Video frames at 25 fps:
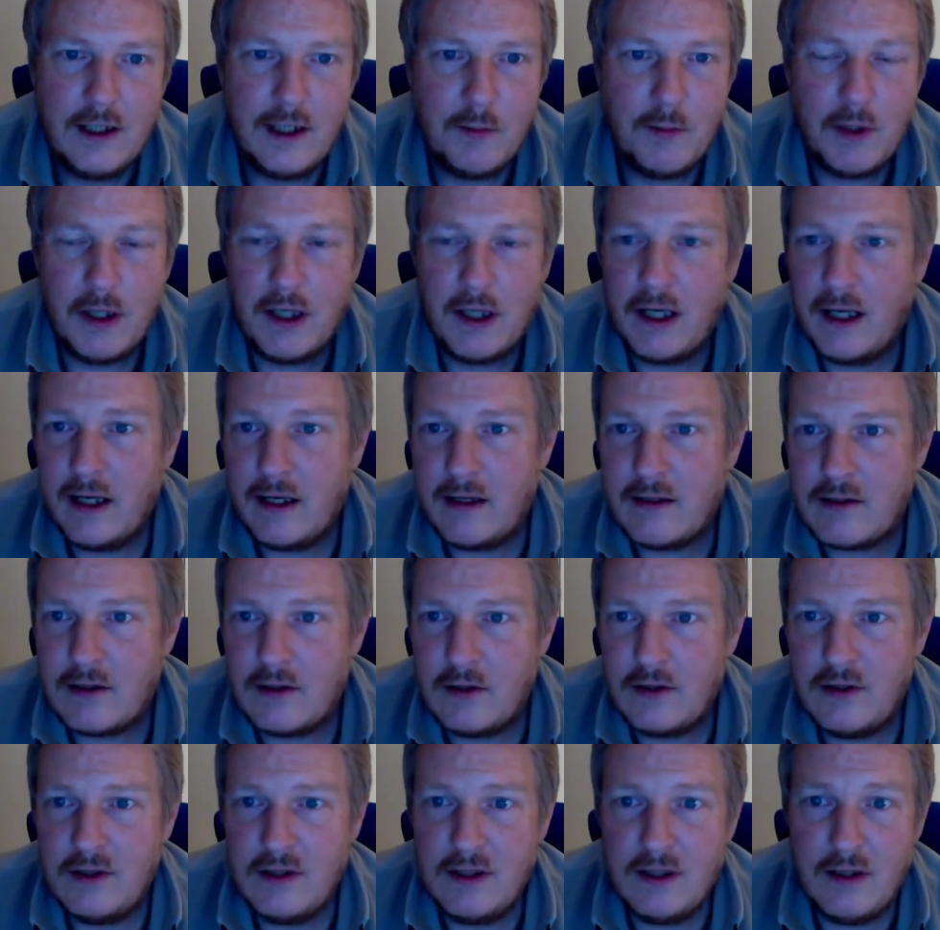my
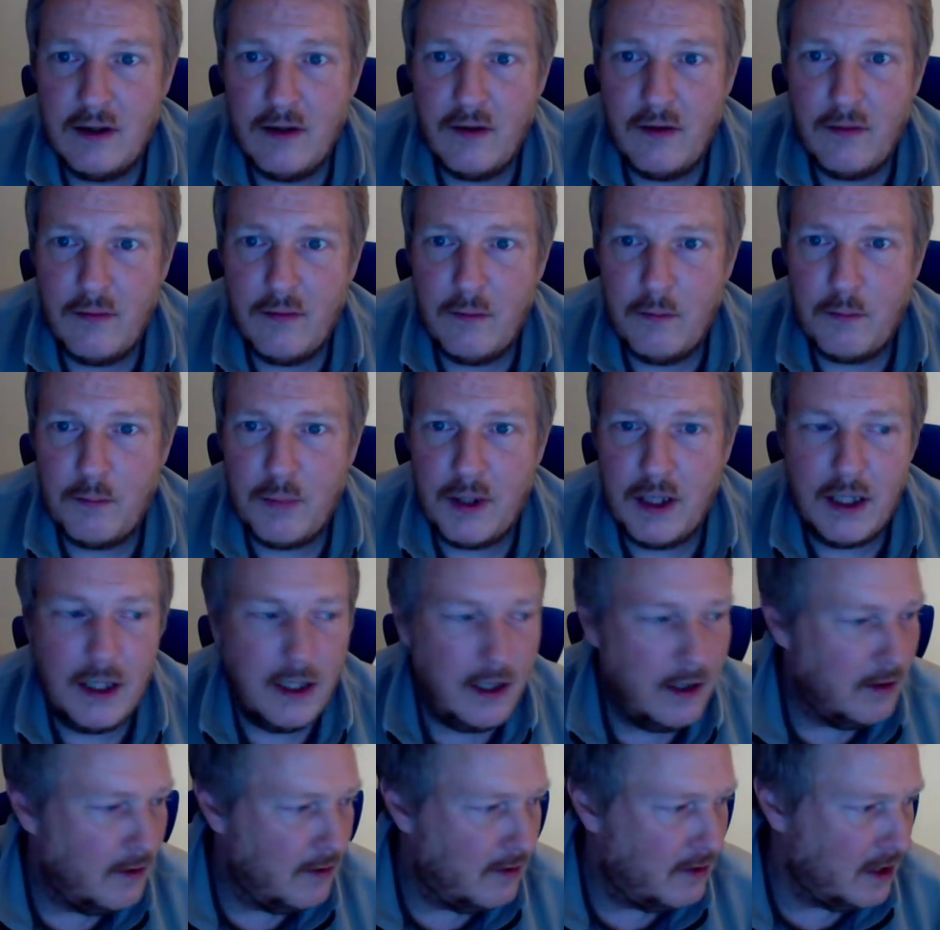XRP
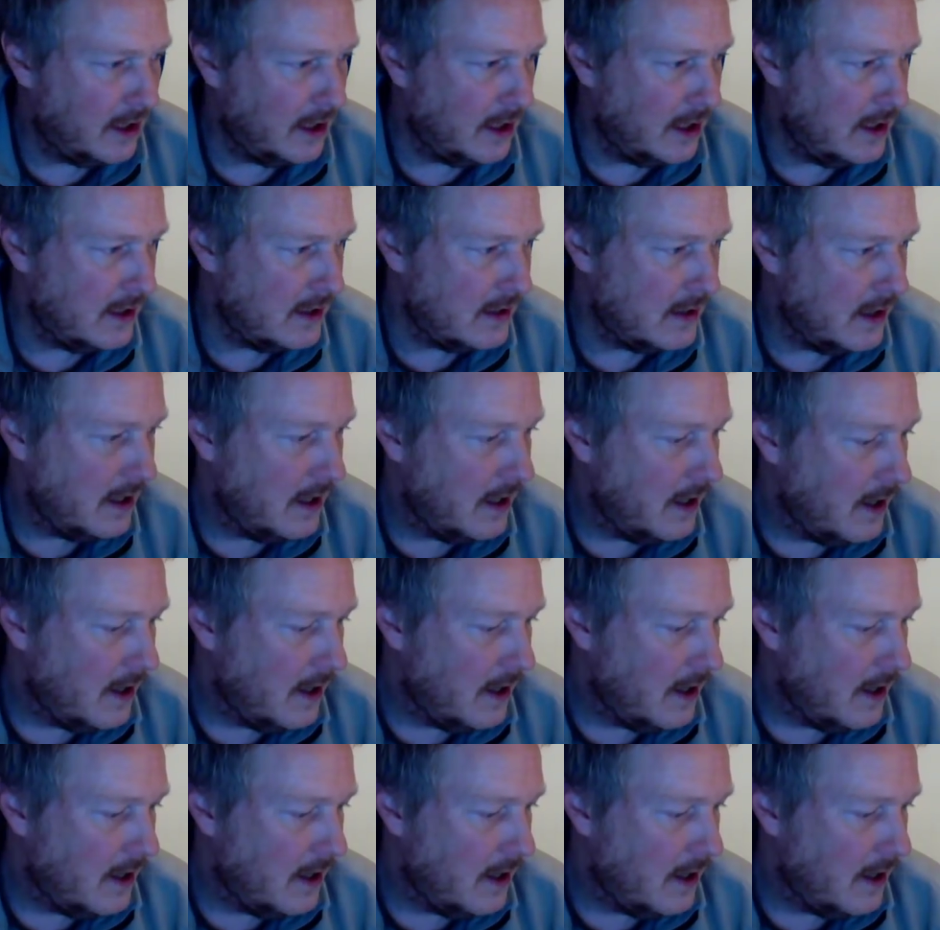thingies.